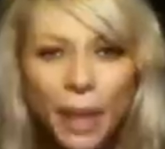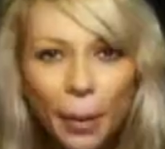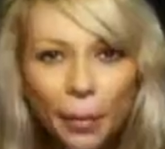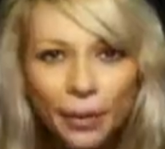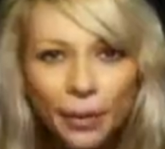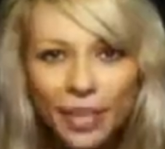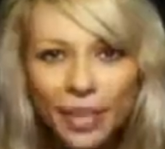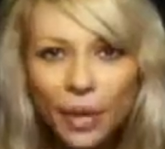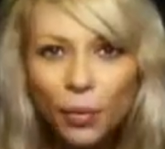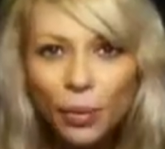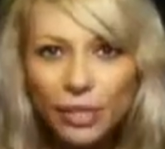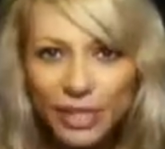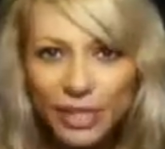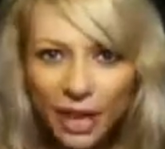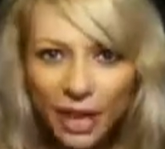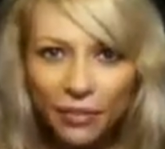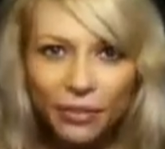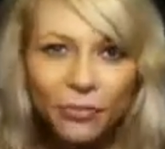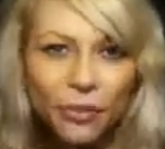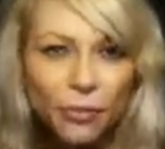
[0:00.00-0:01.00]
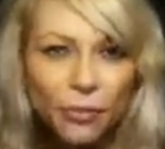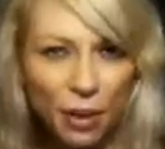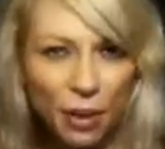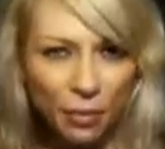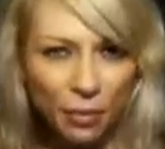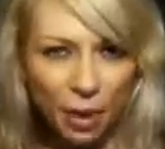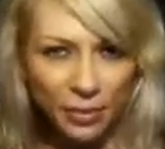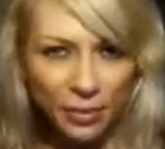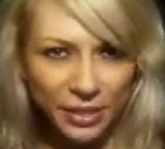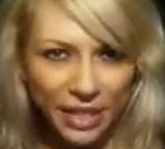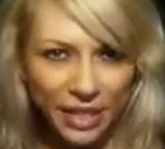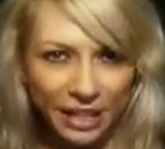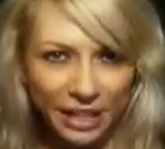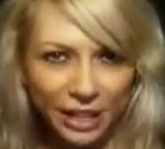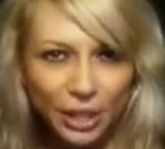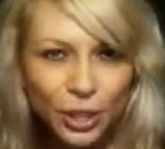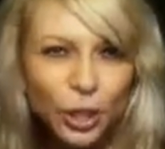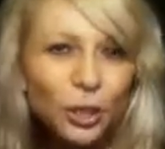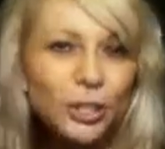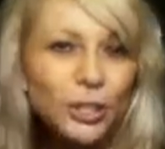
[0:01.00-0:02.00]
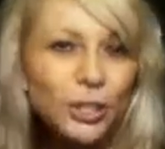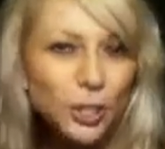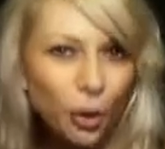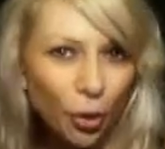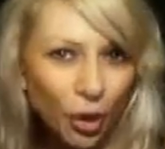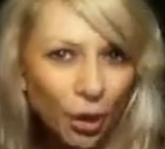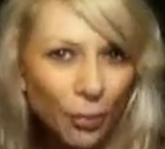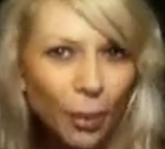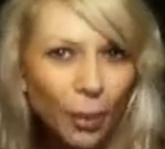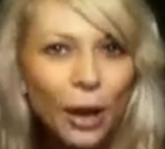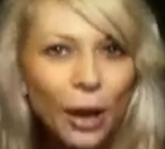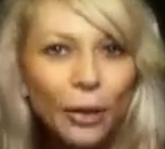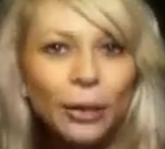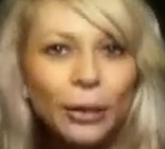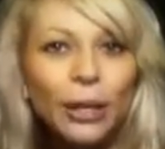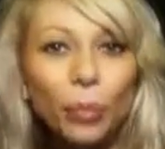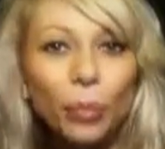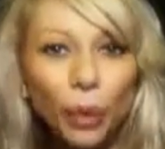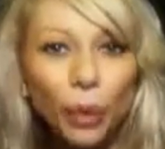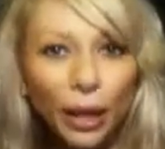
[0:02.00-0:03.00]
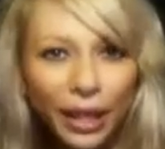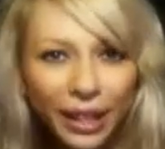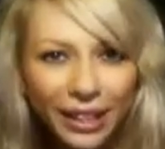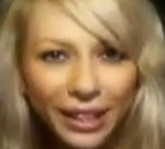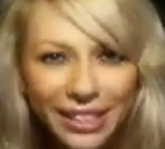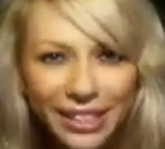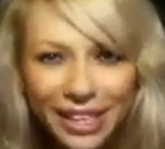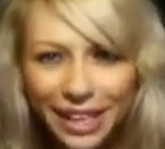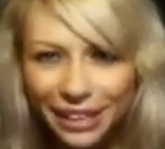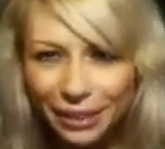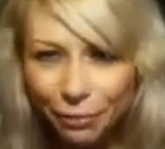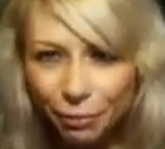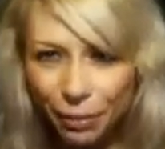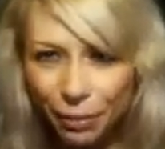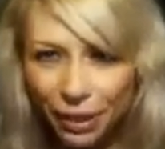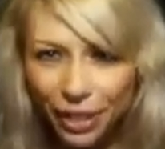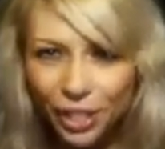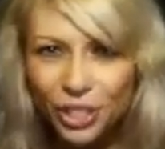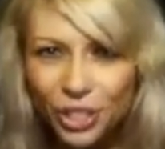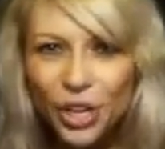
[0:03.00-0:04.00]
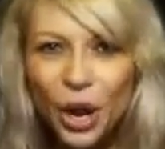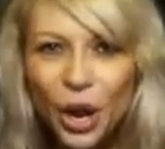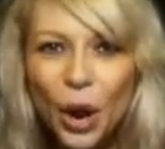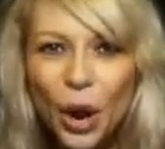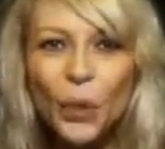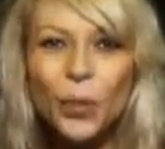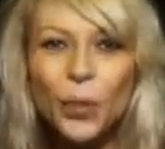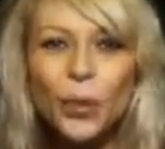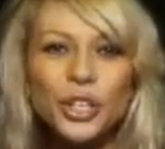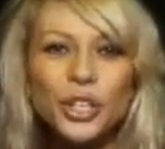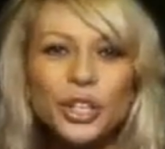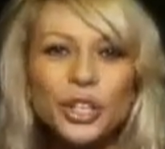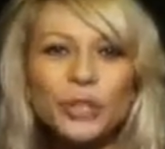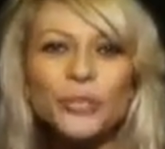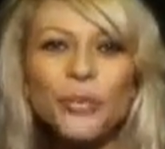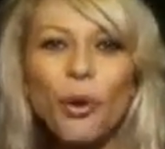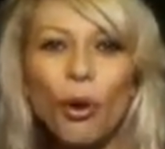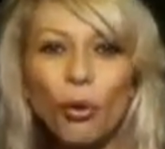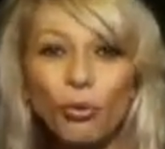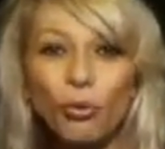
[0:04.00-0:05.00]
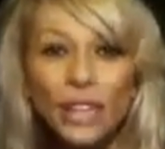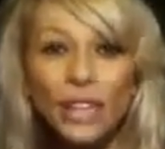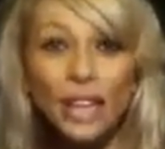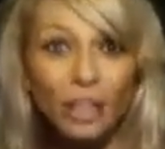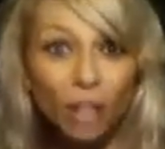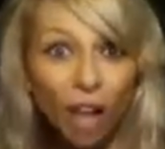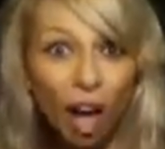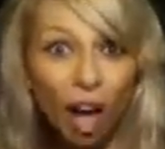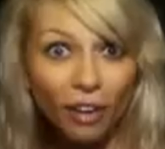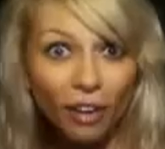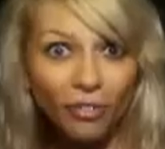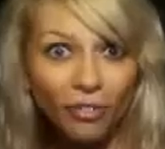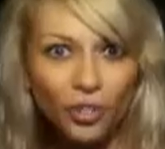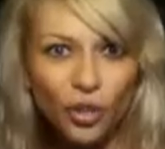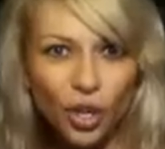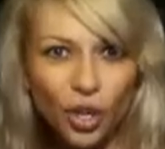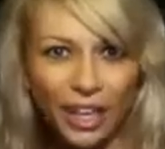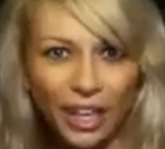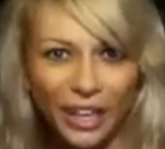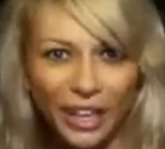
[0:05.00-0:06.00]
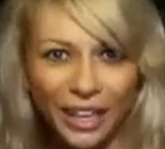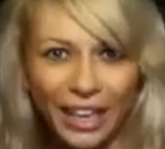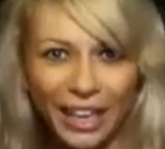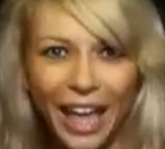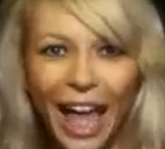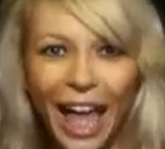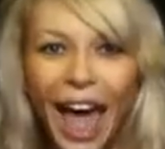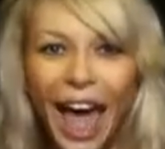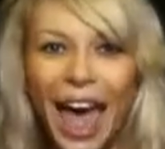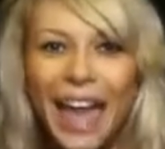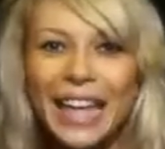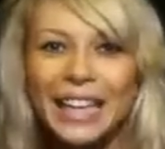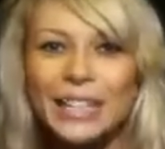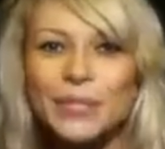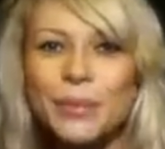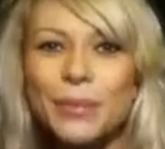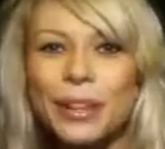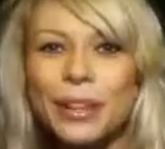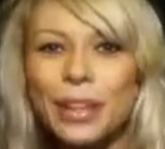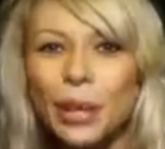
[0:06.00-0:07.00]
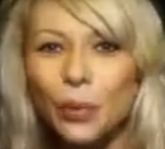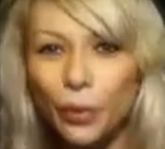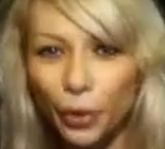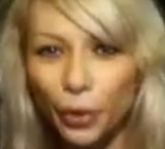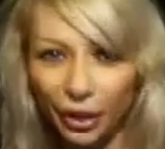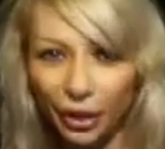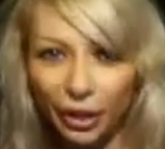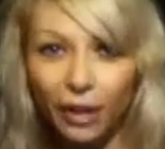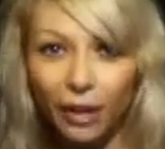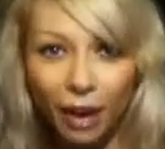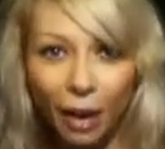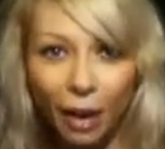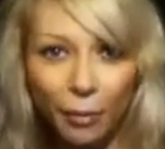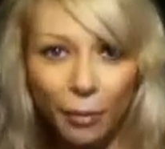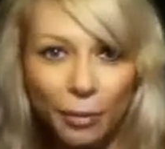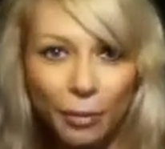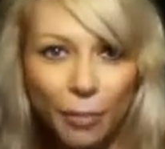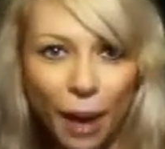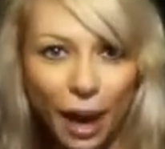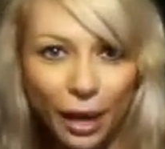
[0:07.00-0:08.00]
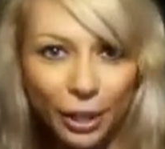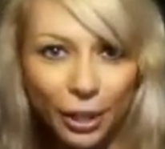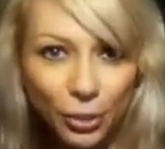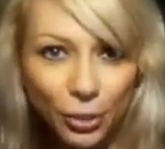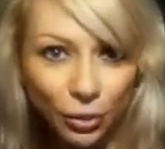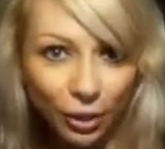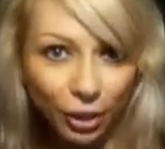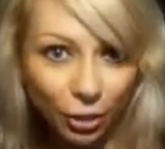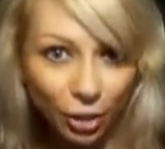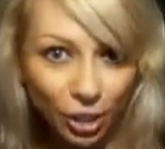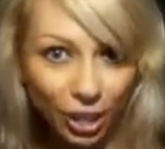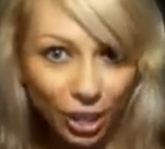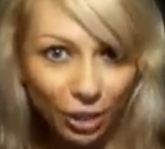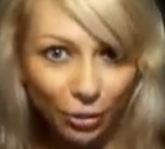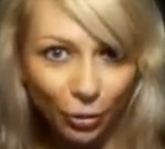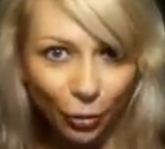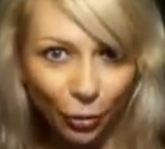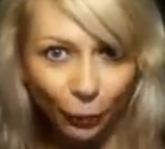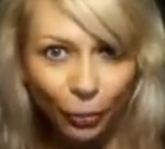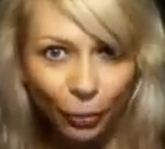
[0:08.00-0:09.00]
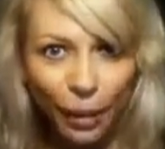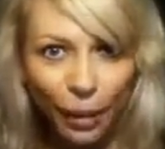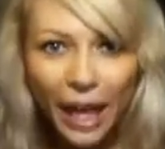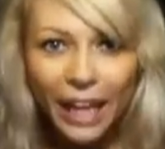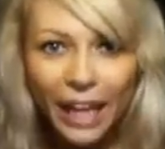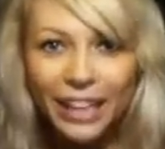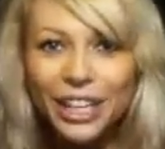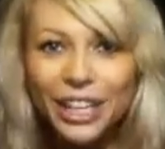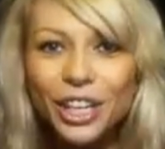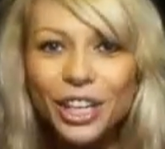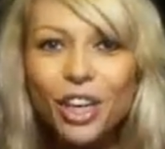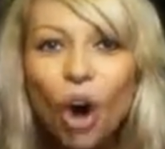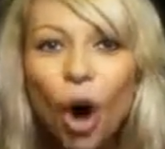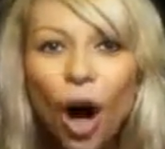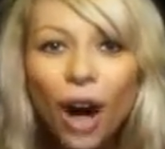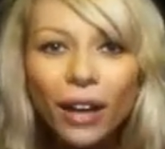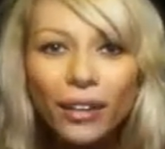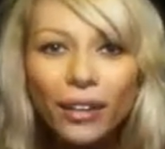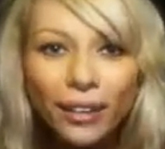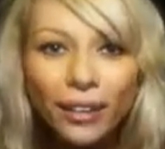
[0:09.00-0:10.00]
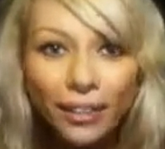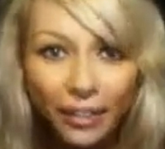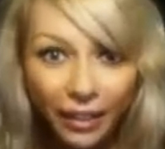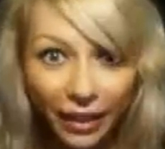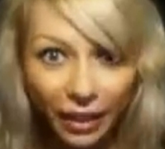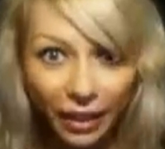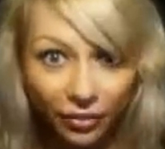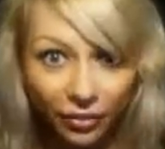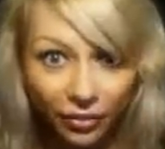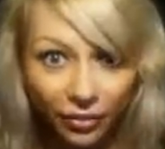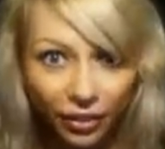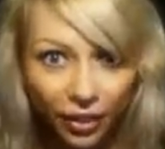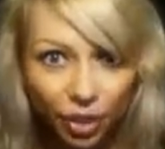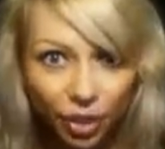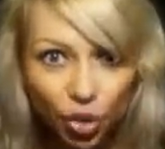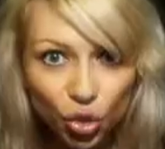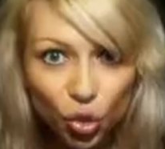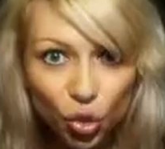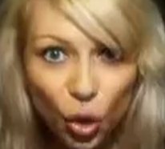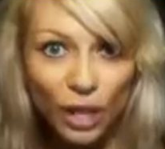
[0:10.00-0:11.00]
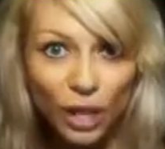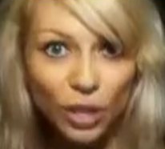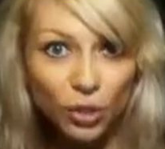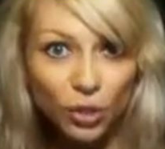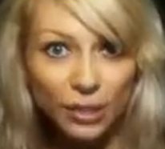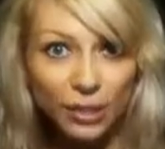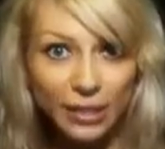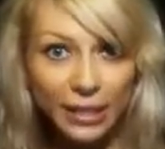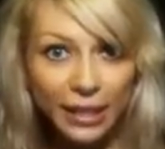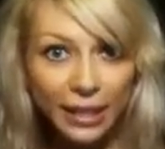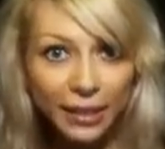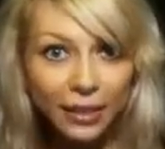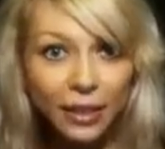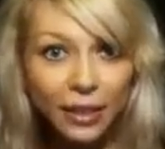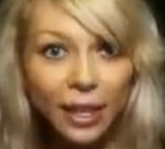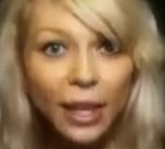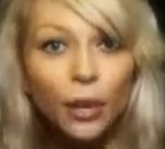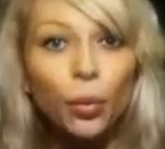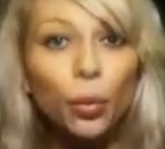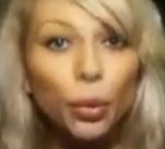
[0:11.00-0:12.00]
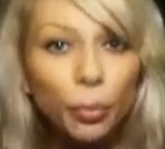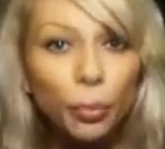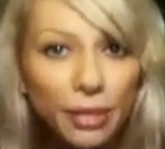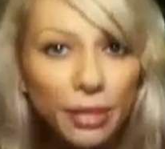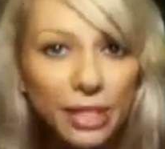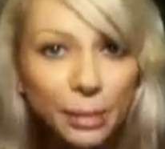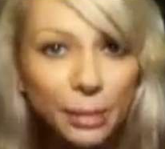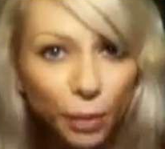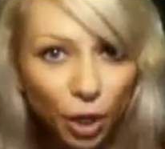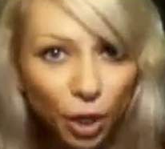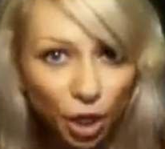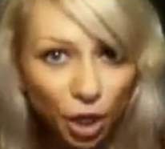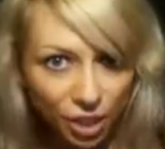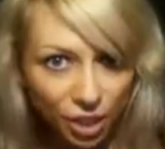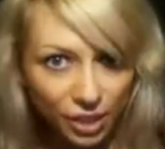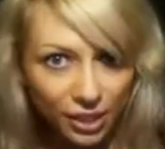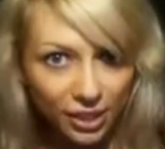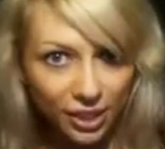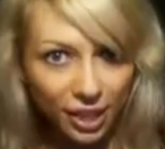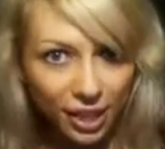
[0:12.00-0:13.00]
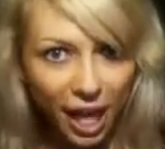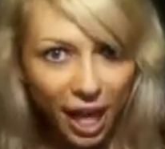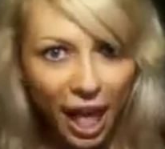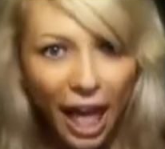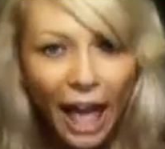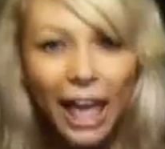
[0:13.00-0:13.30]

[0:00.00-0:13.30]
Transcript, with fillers: Number three was David from my website. He told a story about a weekend at the beach which involved a lot of drinking. And when they were coming back to the hotel room, they caught a thief trying to steal a woman's purse.